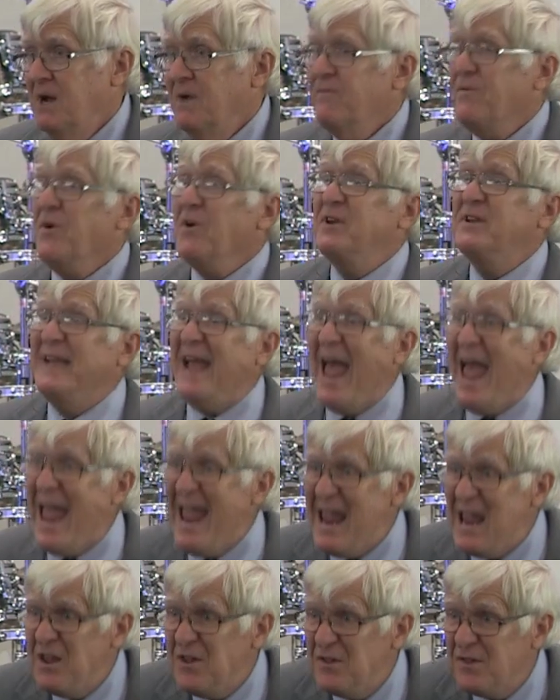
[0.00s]
for
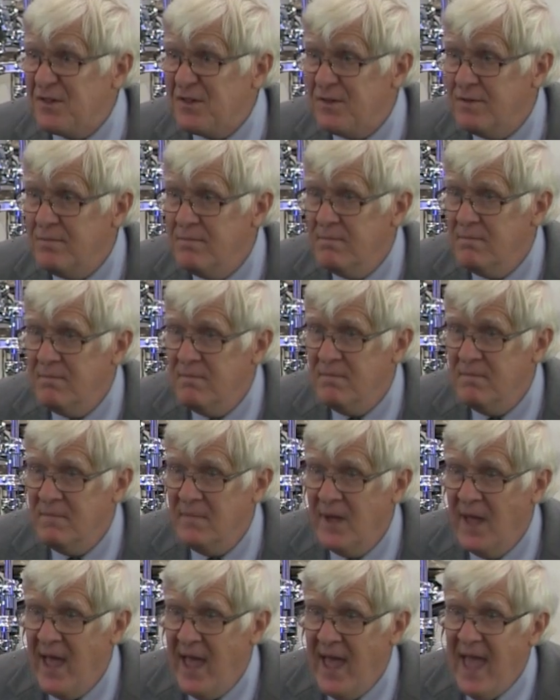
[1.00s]
days.
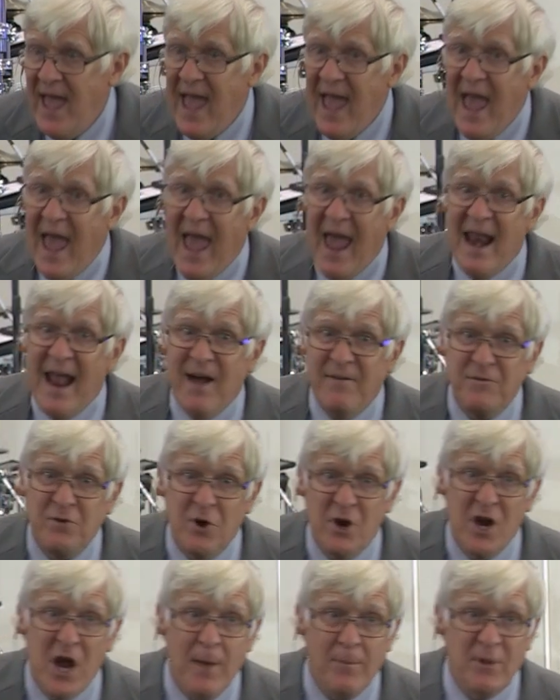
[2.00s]
And
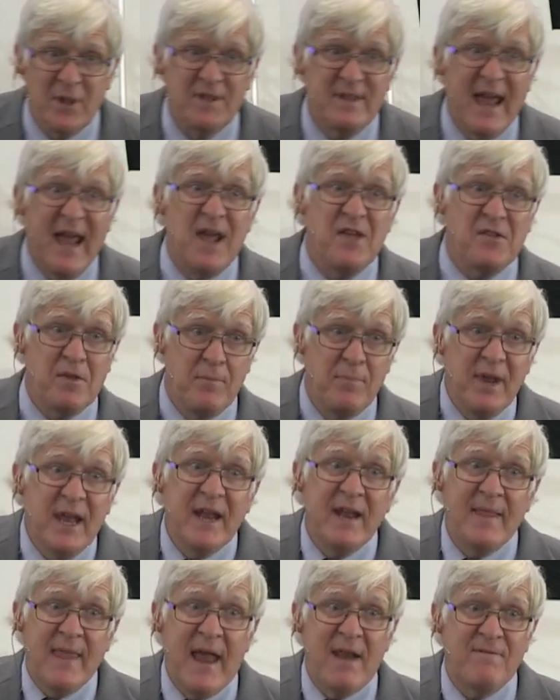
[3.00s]
after a couple of days of
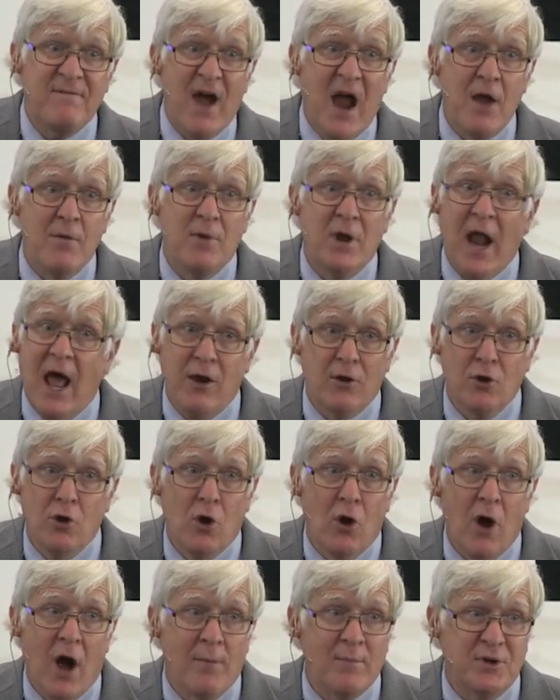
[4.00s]
being in that environment, I don't
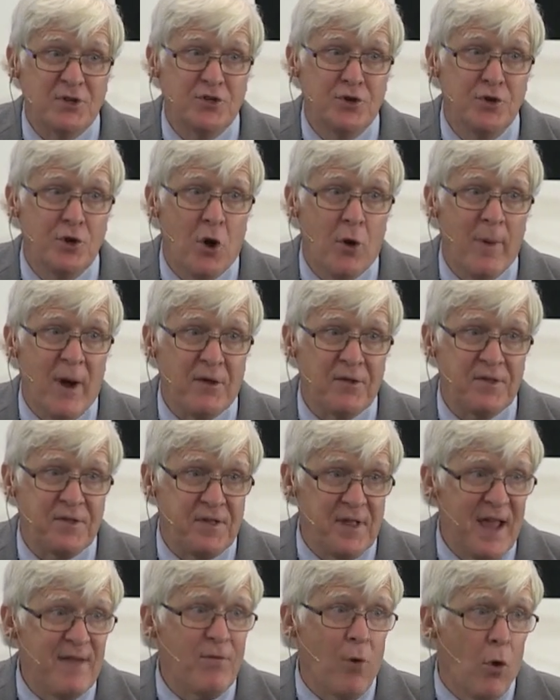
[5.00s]
know how much you know about
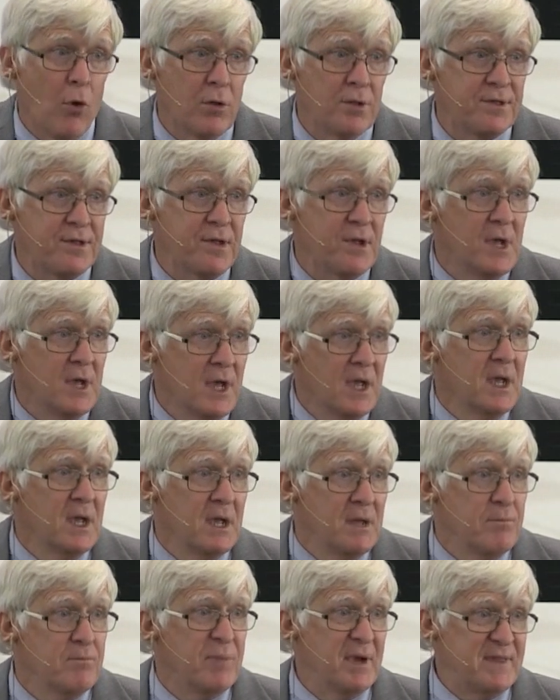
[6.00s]
slave holds,
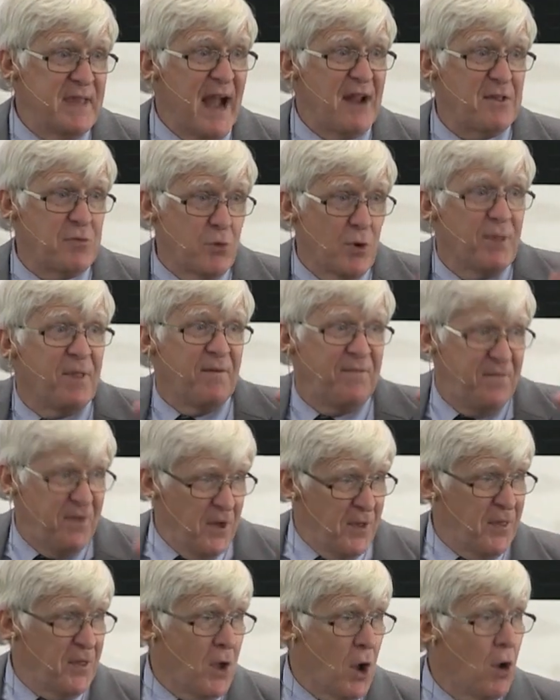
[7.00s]
but that's where the
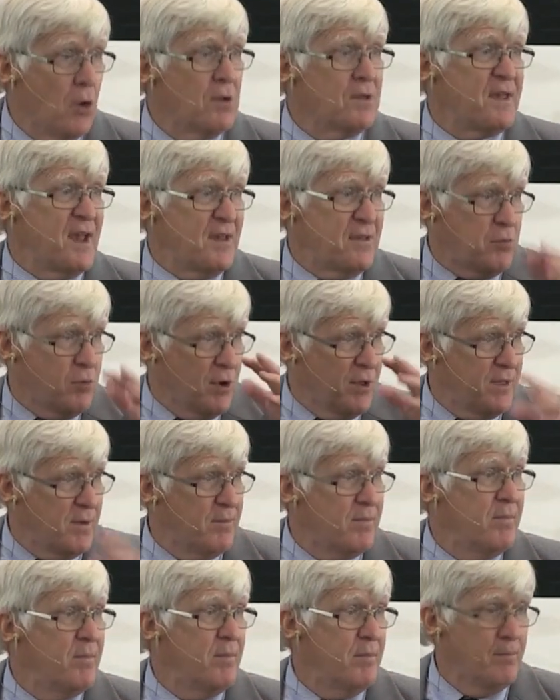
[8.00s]
filth goes, that's where the
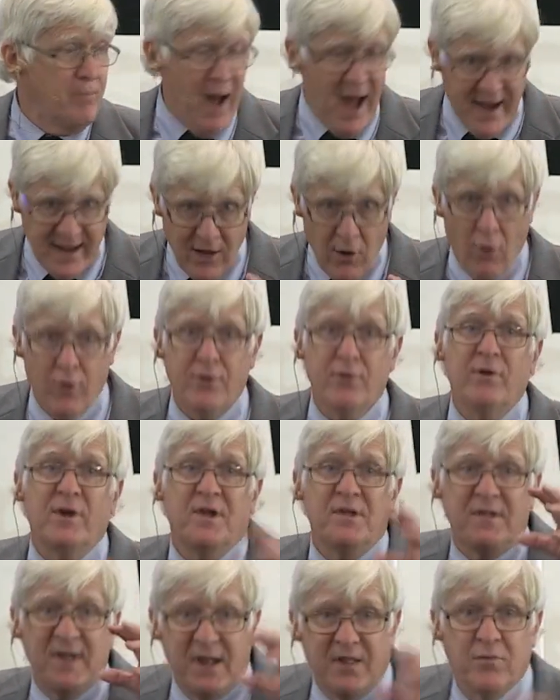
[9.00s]
body odor
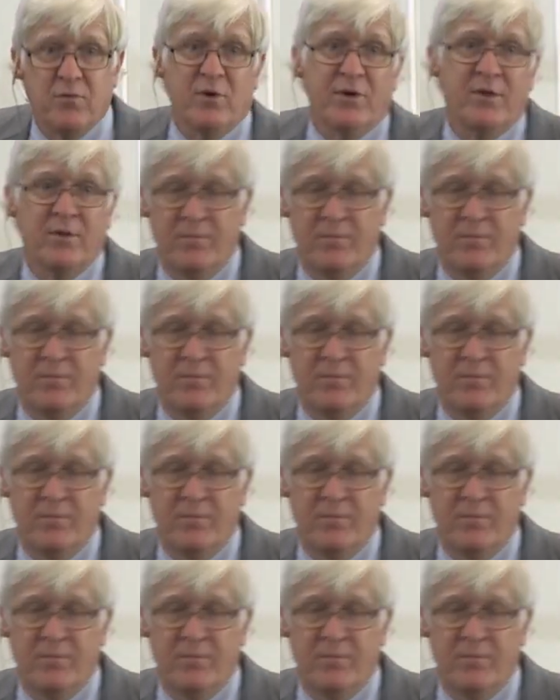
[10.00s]
is, that's where